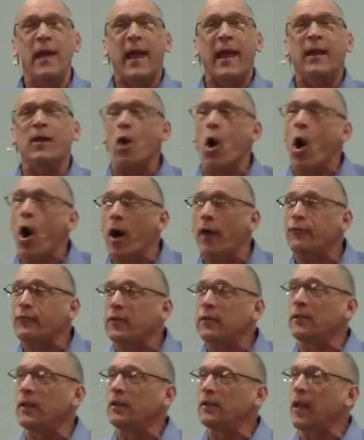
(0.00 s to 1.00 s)
And off
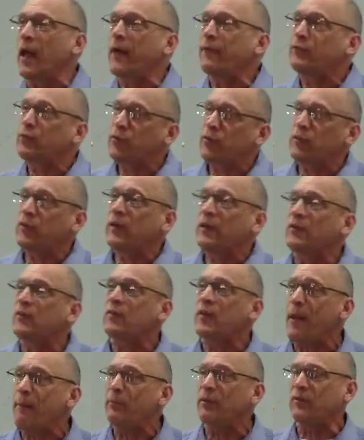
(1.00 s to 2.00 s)
to the left, you see a
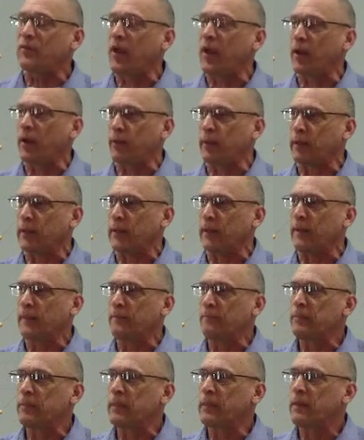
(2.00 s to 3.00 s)
cemetery.
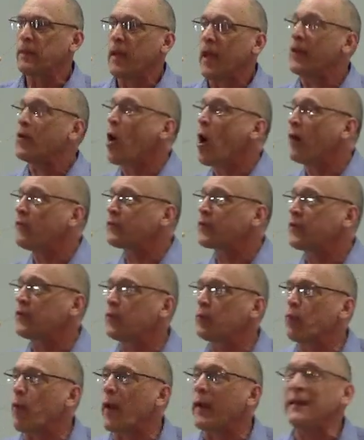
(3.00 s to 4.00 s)
And off to
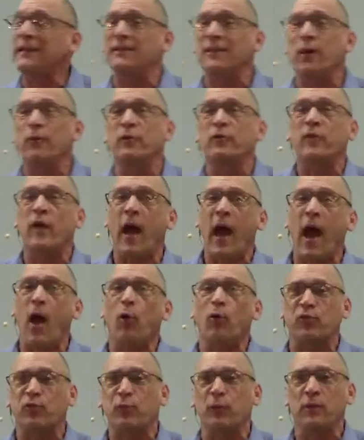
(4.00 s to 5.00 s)
the right, there is a
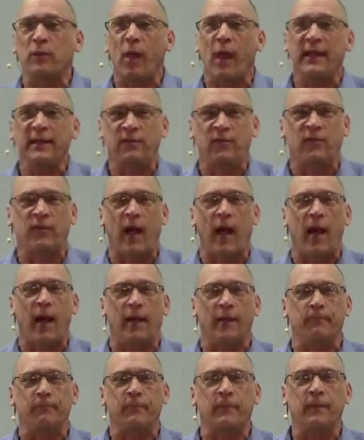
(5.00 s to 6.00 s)
house with lights
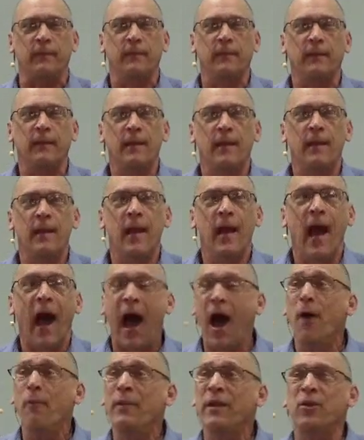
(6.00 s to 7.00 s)
on.
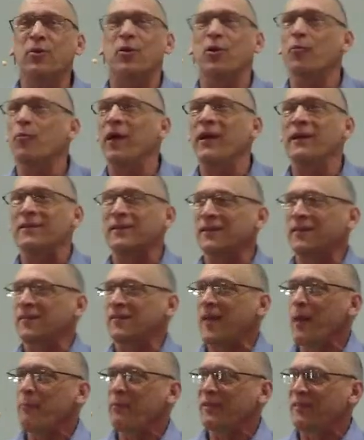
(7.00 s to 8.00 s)
How many are going to run into the
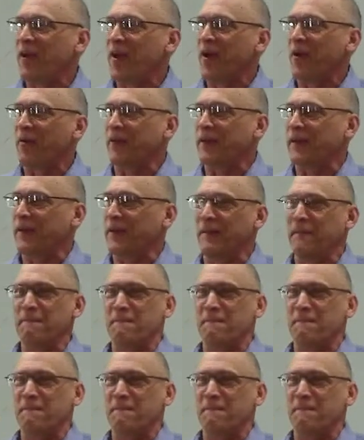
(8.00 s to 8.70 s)
cemetery?